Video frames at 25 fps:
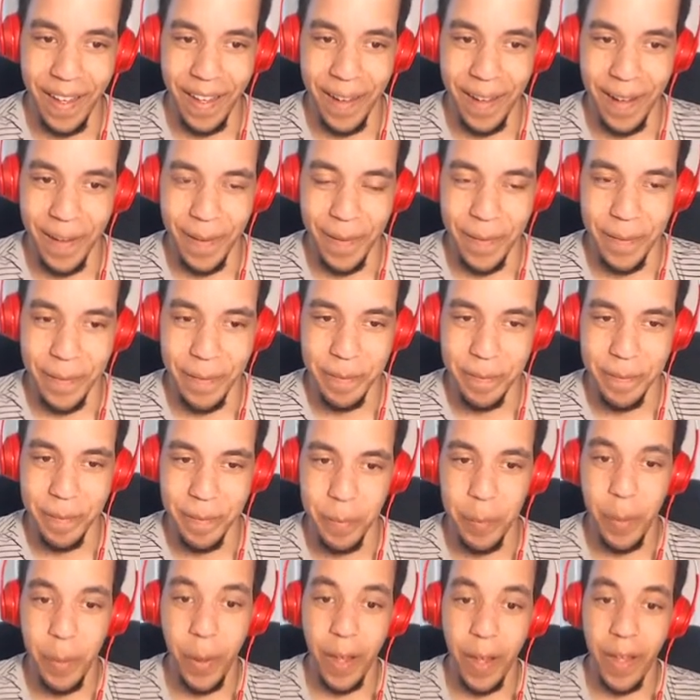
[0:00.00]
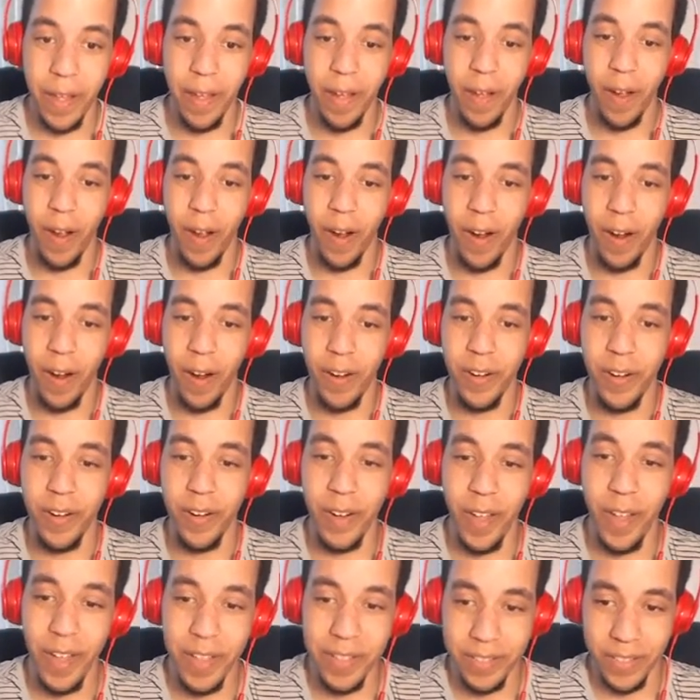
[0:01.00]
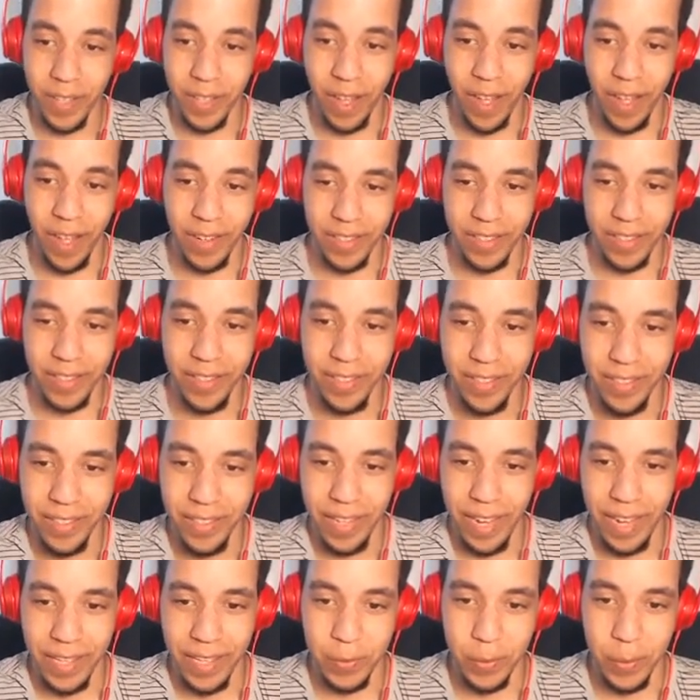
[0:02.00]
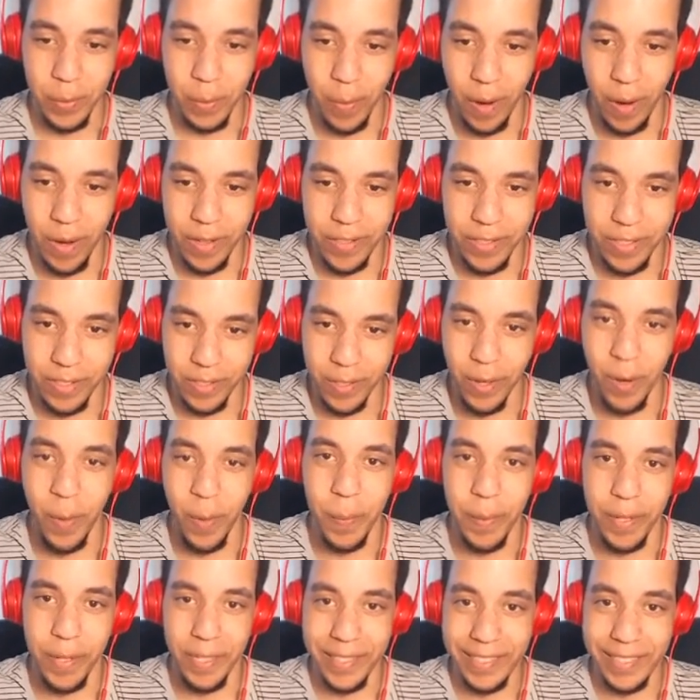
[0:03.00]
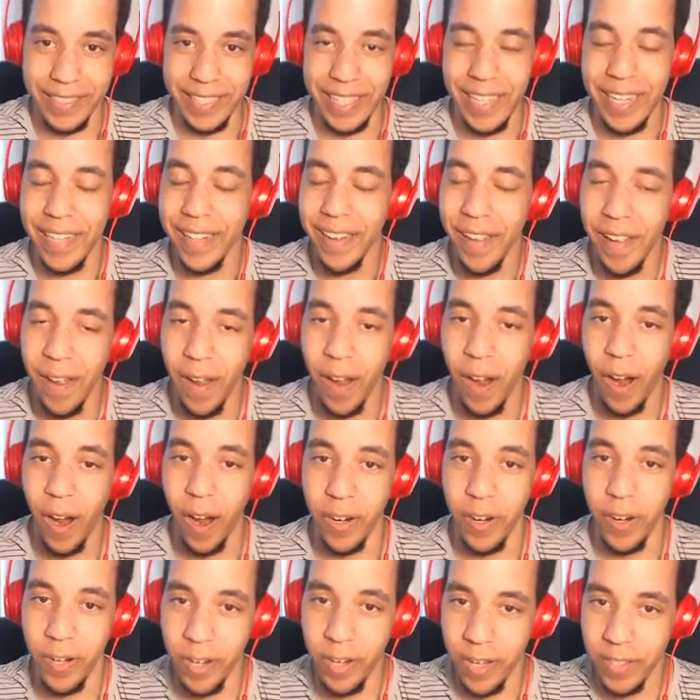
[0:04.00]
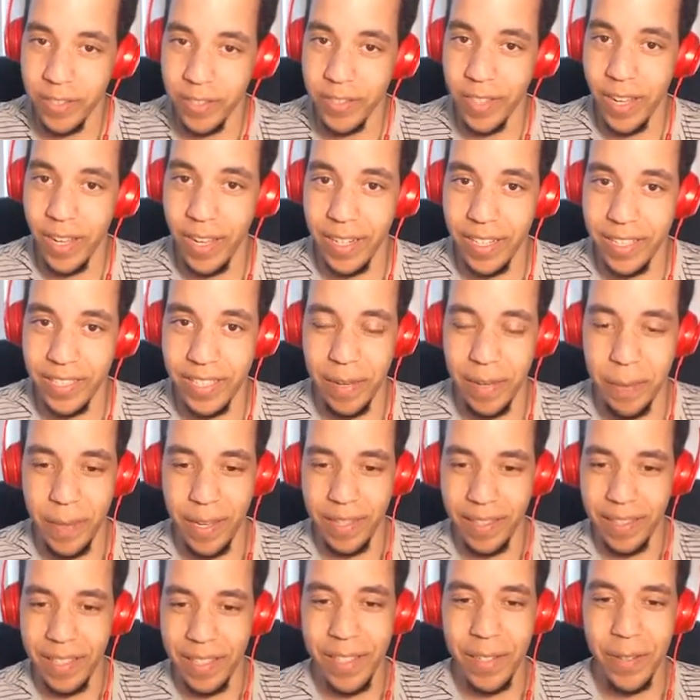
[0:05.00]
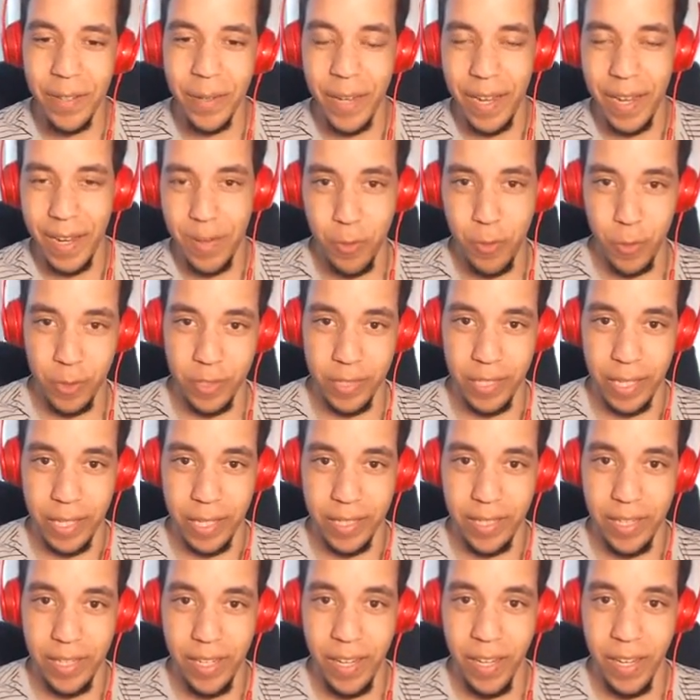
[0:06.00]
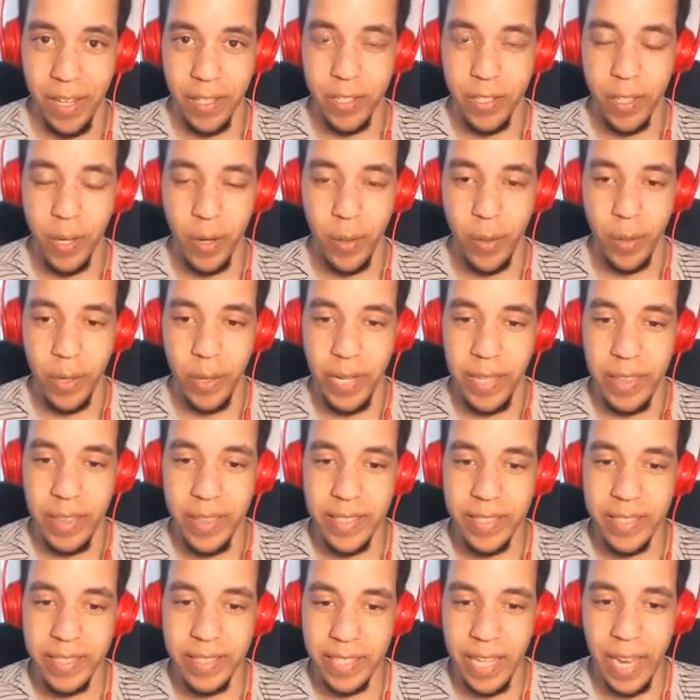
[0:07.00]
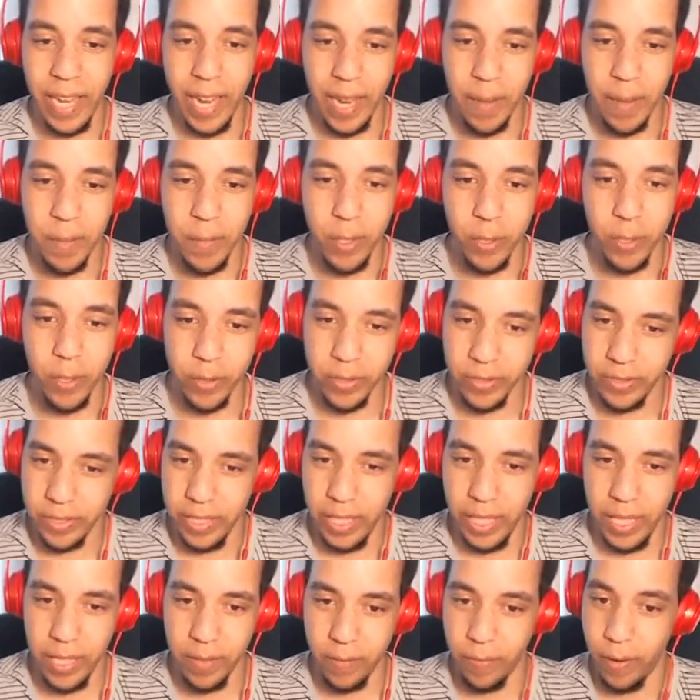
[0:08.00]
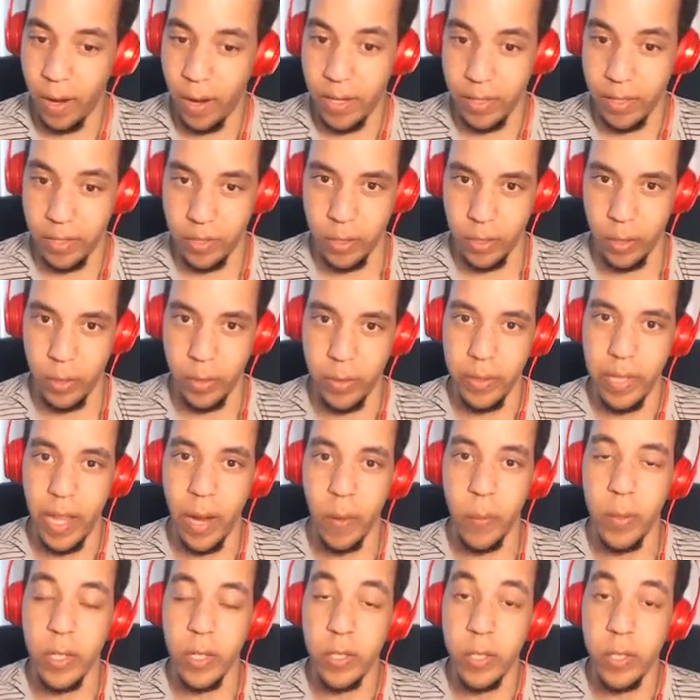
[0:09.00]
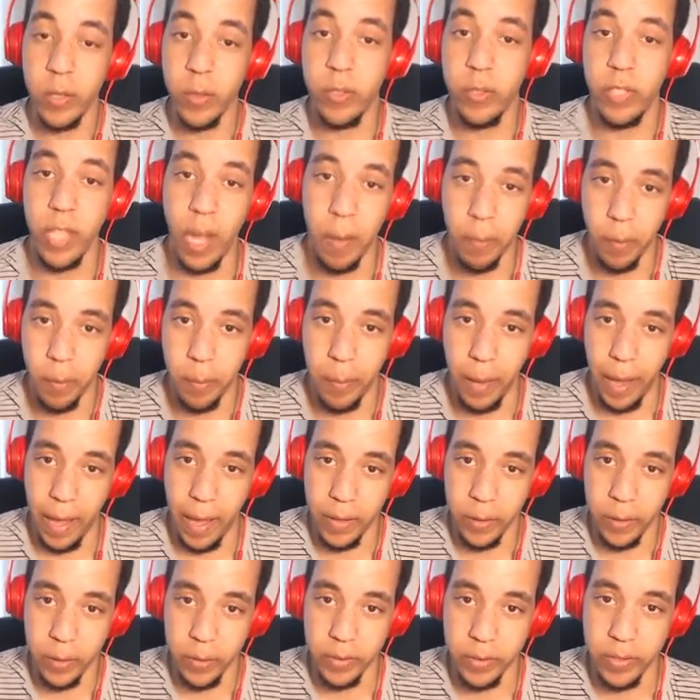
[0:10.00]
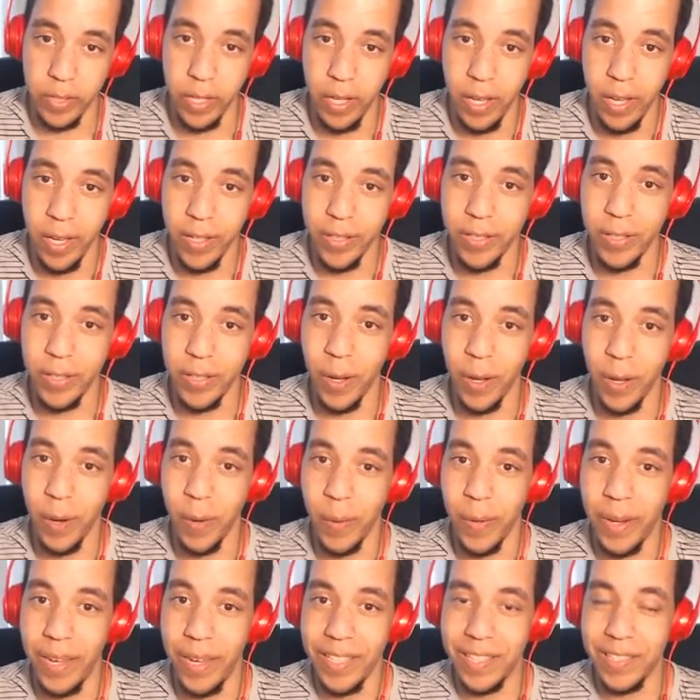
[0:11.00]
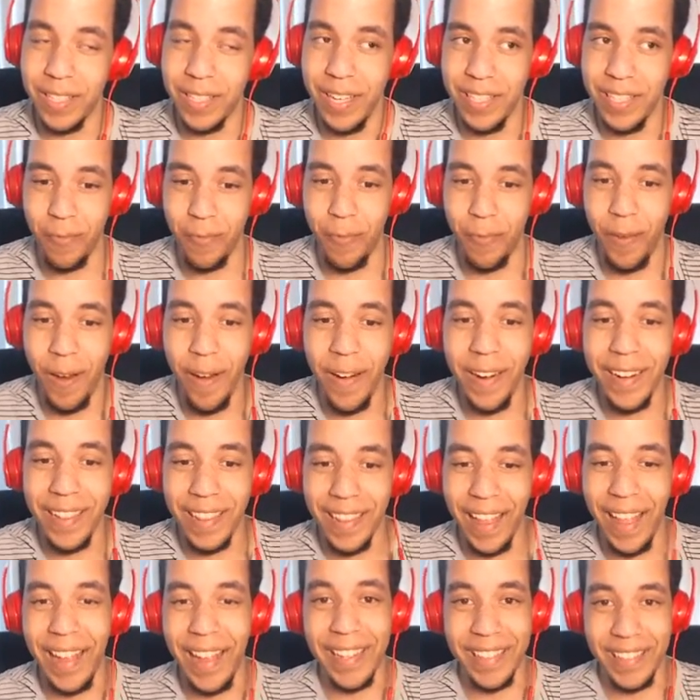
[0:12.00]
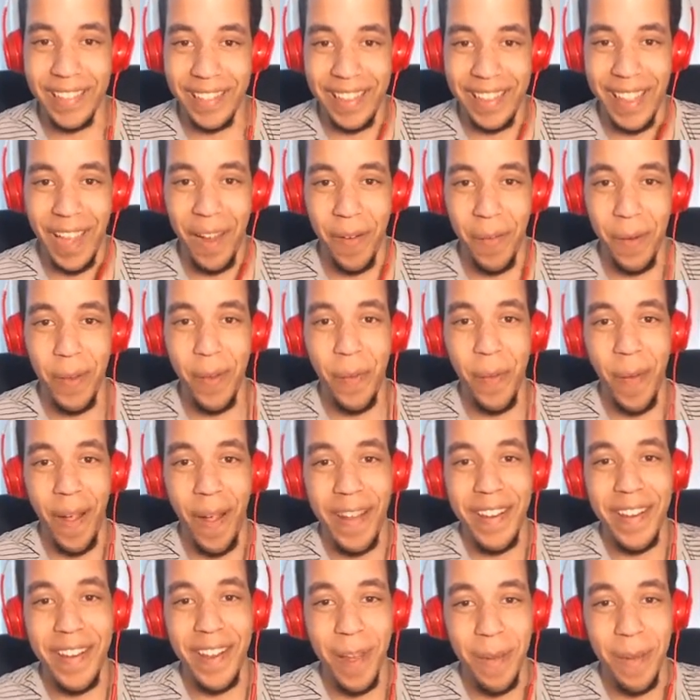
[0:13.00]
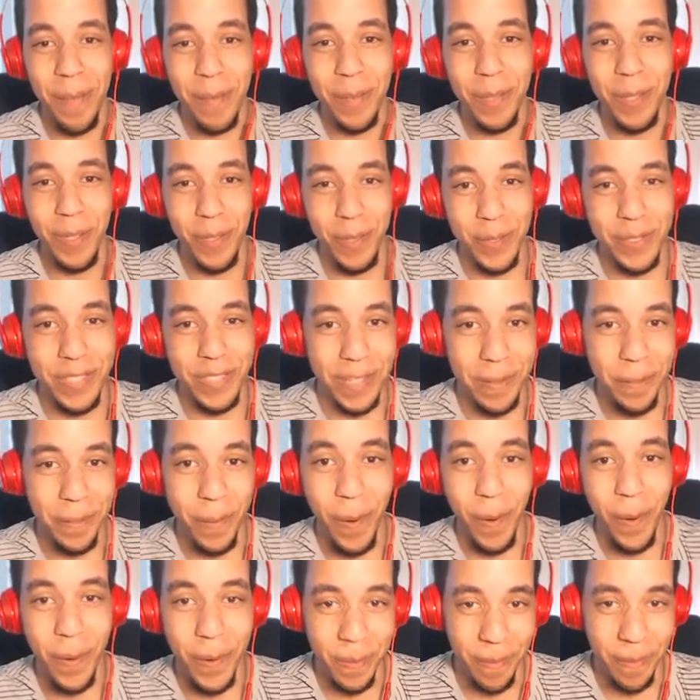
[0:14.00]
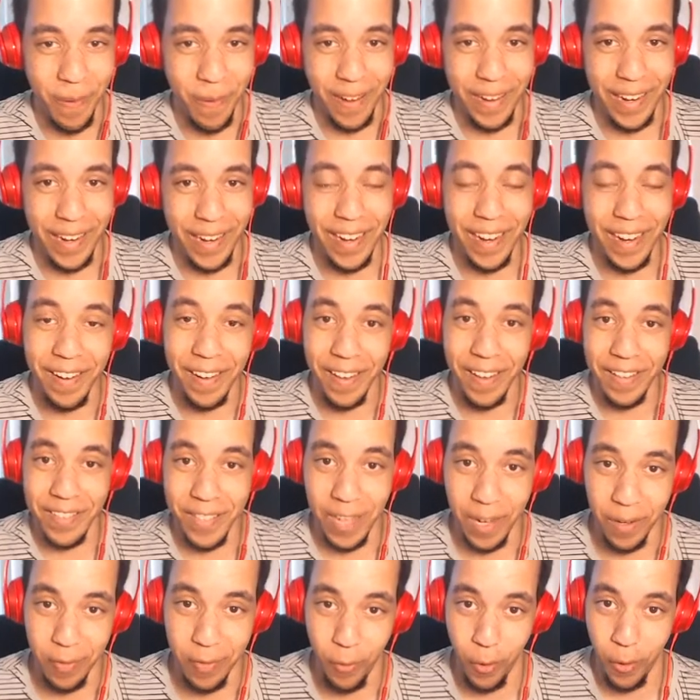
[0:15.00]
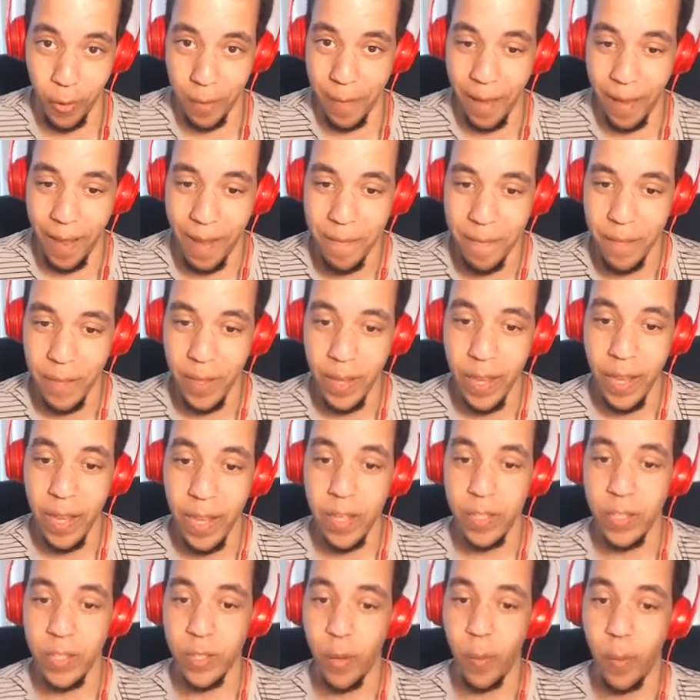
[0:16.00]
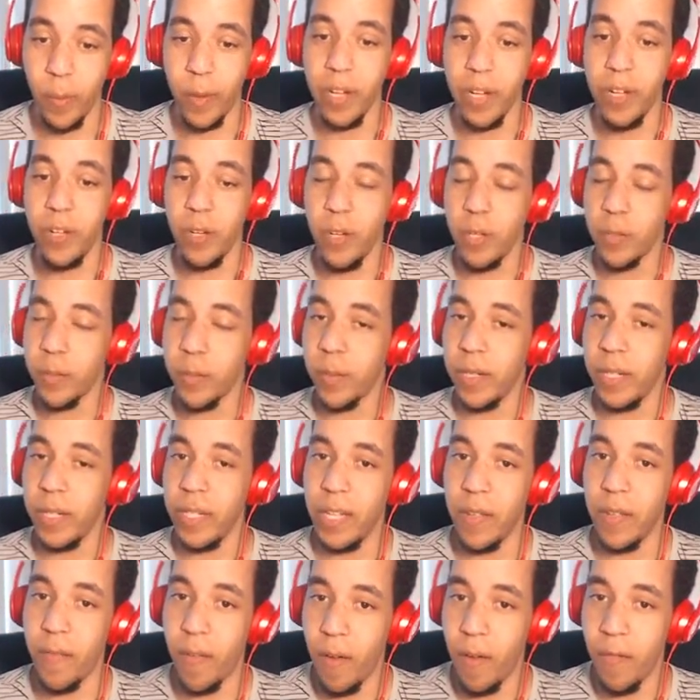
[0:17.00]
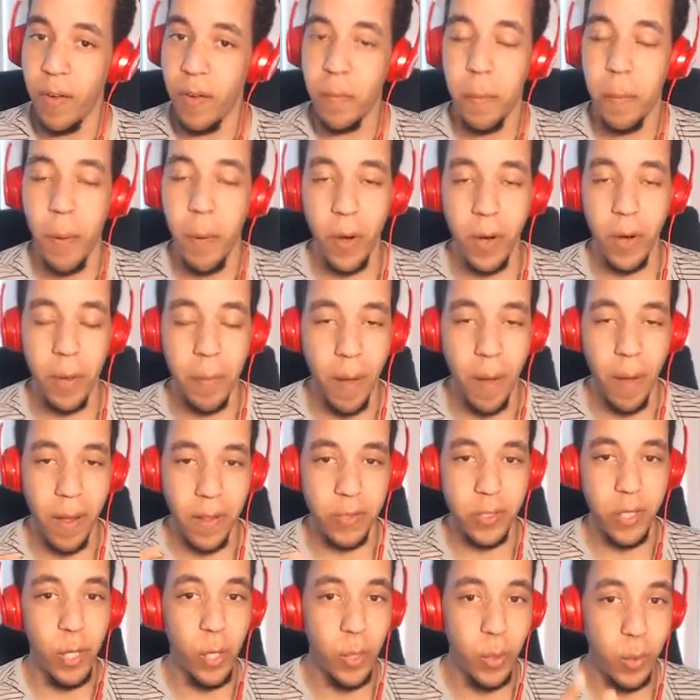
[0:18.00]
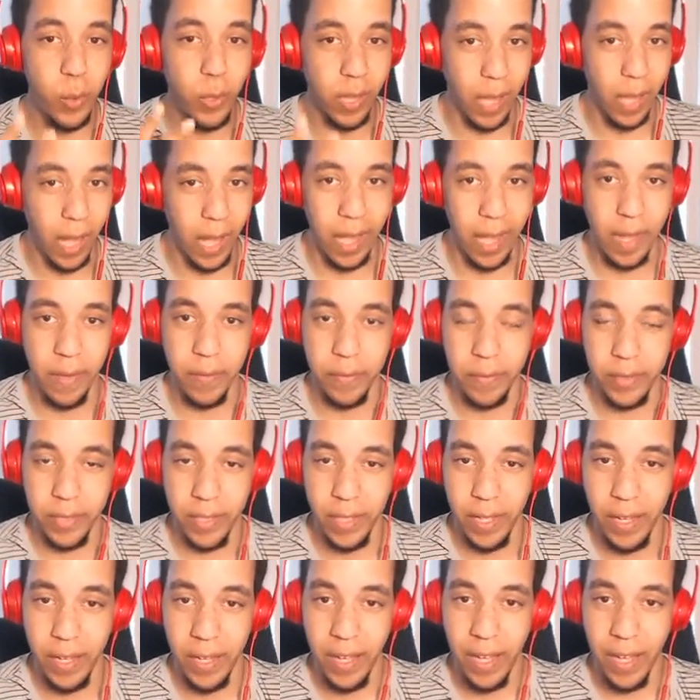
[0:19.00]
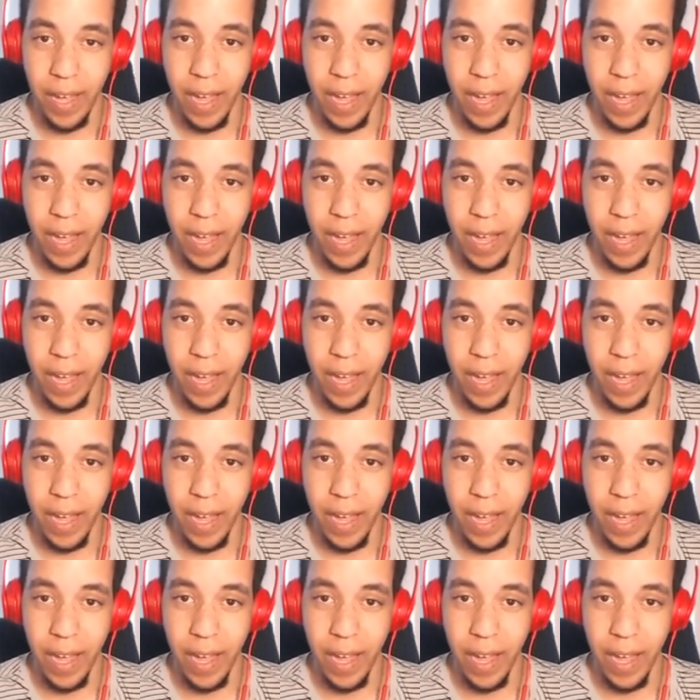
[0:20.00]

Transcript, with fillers: Um, but our Nuzlocke, as we watch this opening scene, our Nuzlocke is going to be a little interesting. So in this game, you'll see very soon that we do double battles. So it's it's very likely that we wind up losing Pokemon in a Nuzlocke format. So what we're going to do is we're going to give every Pokemon two lives.